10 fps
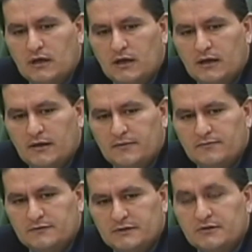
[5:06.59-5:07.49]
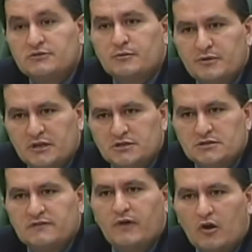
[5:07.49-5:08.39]
their
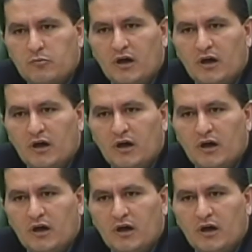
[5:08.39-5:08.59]
interpretation of our